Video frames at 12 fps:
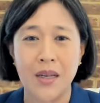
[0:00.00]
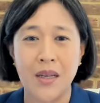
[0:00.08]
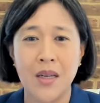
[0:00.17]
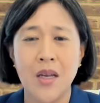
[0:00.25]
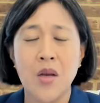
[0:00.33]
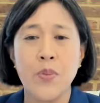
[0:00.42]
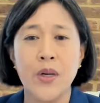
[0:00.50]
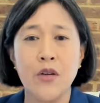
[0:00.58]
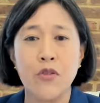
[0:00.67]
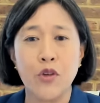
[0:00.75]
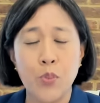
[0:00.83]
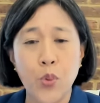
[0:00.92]
But if we
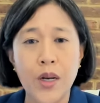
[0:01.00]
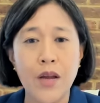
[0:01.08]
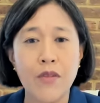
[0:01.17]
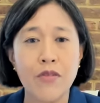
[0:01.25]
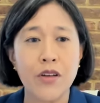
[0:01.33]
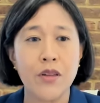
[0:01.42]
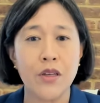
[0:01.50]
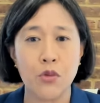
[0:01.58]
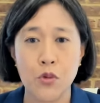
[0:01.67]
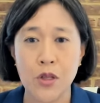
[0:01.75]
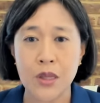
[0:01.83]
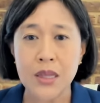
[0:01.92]
put everything through the
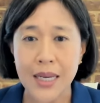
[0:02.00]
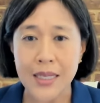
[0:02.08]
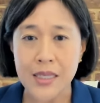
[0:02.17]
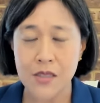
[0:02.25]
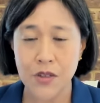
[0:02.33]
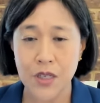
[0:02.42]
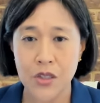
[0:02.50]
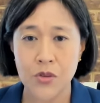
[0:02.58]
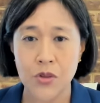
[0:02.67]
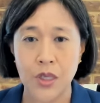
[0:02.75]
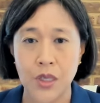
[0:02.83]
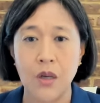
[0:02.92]
lens of history,
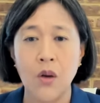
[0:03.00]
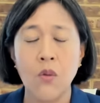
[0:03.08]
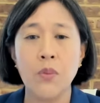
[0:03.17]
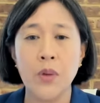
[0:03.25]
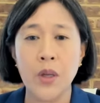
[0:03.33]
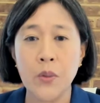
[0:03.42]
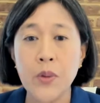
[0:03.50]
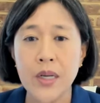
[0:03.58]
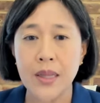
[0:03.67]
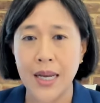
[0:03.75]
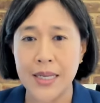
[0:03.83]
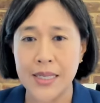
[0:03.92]
what we
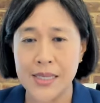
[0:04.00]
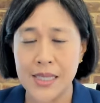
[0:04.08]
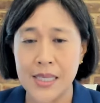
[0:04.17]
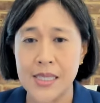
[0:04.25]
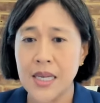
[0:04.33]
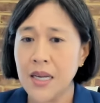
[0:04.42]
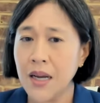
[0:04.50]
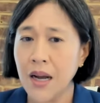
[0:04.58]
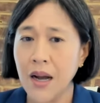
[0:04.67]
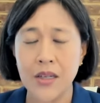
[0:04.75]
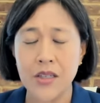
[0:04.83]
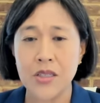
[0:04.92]
realize is
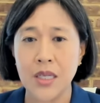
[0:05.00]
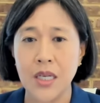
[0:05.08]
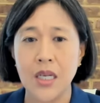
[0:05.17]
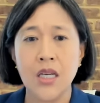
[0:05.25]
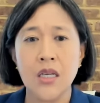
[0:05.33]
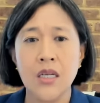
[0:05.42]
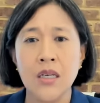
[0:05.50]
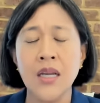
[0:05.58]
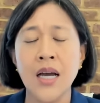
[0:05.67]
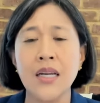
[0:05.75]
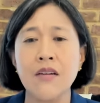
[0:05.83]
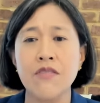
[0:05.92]
actually none of
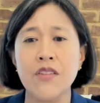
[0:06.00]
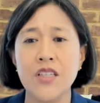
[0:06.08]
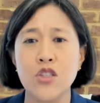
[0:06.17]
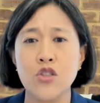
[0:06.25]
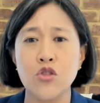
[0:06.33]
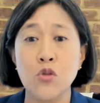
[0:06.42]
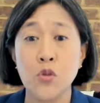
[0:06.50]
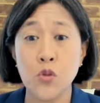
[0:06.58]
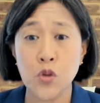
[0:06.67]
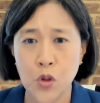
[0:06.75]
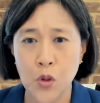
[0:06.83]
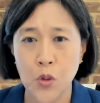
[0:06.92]
this is
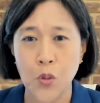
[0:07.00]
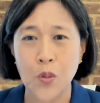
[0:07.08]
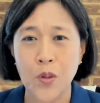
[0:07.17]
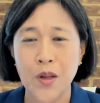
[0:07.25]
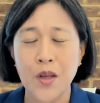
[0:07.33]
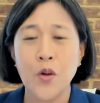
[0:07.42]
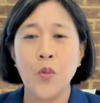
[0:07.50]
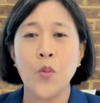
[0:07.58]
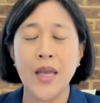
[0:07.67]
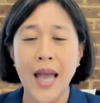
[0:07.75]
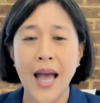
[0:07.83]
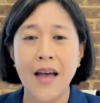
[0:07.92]
new. We
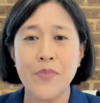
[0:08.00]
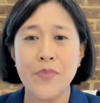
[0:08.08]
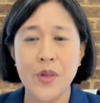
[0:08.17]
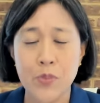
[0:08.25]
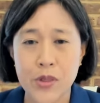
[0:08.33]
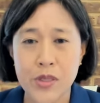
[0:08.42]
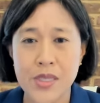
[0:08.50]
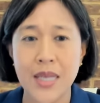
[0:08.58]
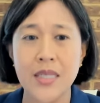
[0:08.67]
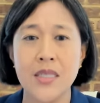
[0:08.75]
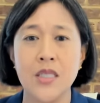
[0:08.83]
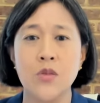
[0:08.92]
have been presented
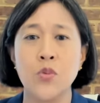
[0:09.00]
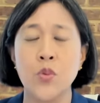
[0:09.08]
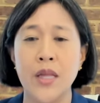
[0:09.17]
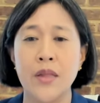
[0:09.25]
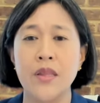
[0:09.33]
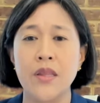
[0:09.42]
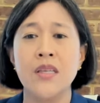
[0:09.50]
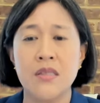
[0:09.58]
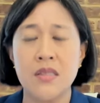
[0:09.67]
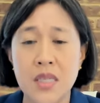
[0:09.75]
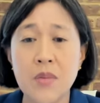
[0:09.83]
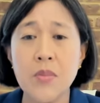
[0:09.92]
with
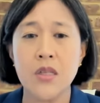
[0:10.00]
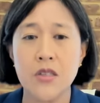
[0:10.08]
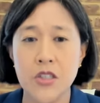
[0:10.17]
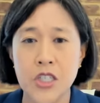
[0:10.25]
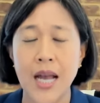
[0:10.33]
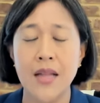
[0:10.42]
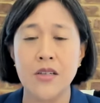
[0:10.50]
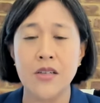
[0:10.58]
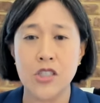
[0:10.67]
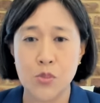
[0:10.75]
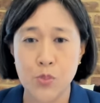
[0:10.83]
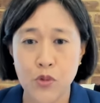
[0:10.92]
similar challenges
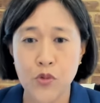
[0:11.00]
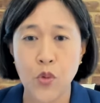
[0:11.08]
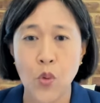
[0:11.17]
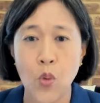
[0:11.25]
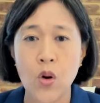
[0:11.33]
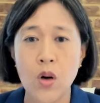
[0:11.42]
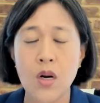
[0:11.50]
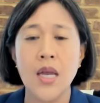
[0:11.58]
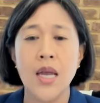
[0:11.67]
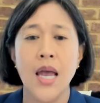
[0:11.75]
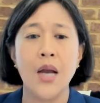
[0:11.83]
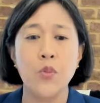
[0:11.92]
before, and
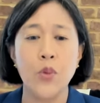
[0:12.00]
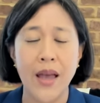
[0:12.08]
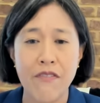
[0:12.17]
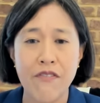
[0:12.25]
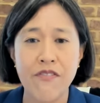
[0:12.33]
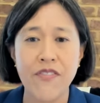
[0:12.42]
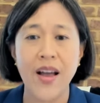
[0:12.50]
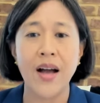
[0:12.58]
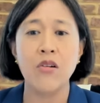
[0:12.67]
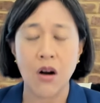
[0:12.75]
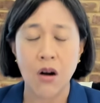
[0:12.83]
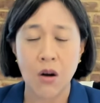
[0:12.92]
we have found our
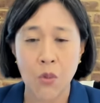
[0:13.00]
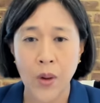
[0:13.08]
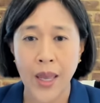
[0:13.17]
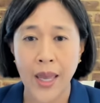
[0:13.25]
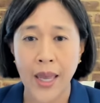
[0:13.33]
way.